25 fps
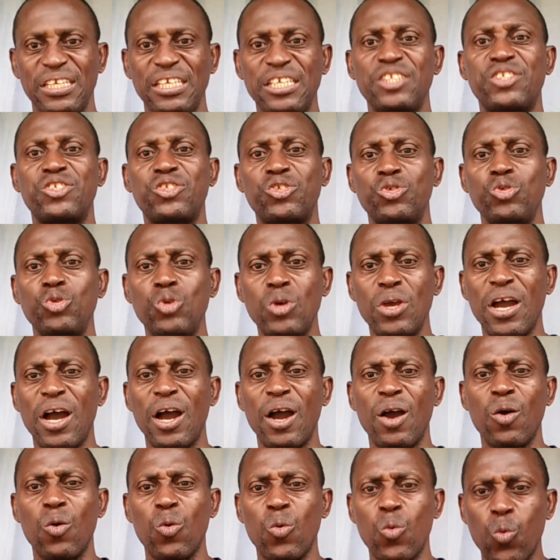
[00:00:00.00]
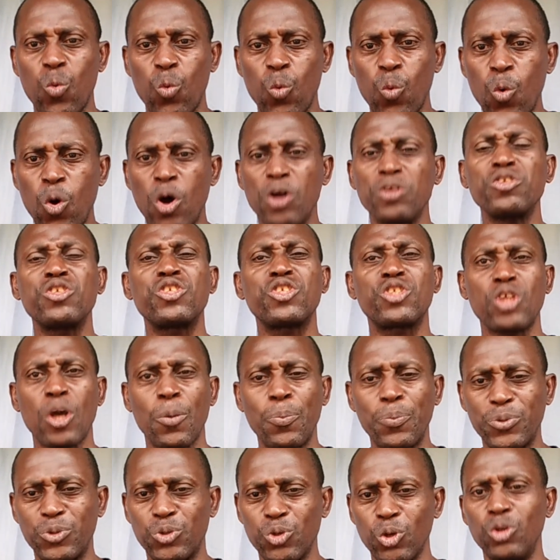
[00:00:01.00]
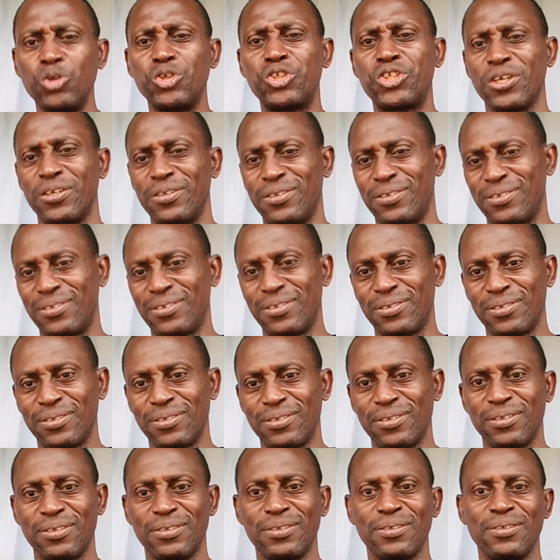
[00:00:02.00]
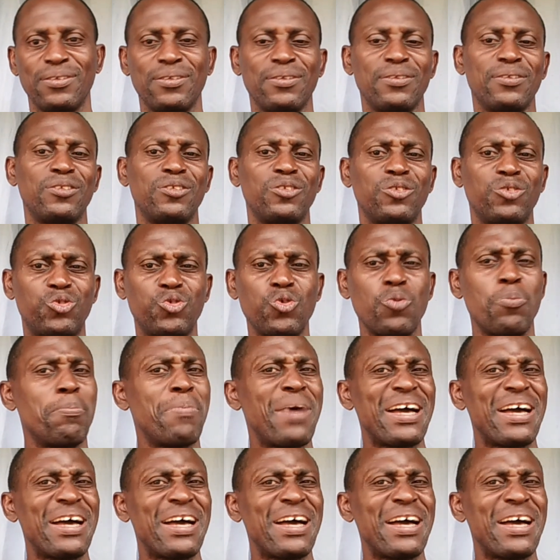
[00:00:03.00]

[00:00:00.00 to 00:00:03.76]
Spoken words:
is your one-stop solution to